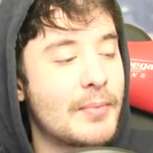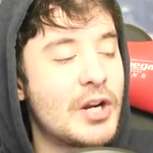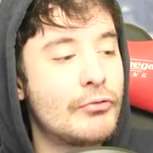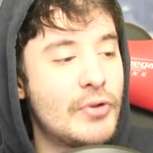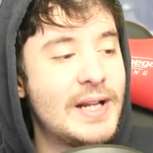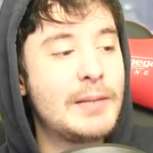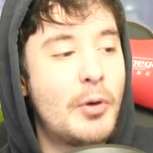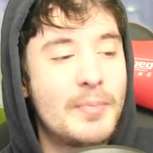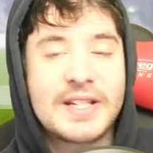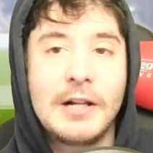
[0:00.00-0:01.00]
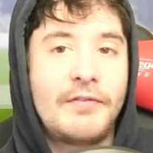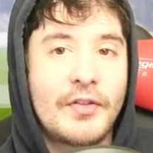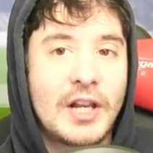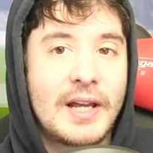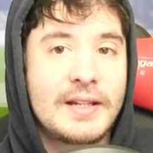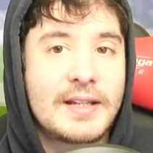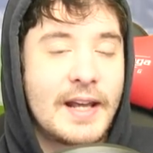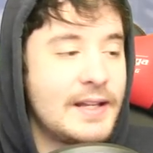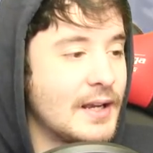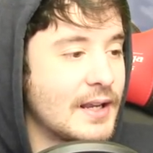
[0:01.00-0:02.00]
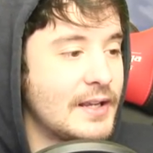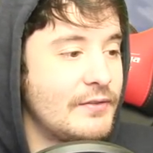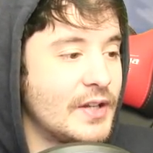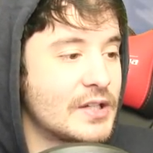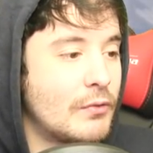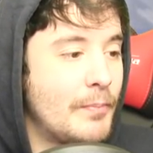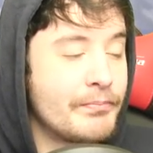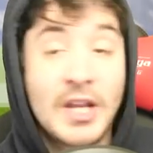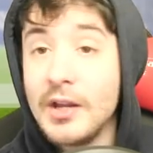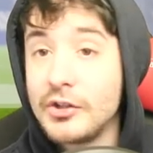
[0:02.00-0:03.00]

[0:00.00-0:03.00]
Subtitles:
I'm going to really put myself on the line today, okay, for this one.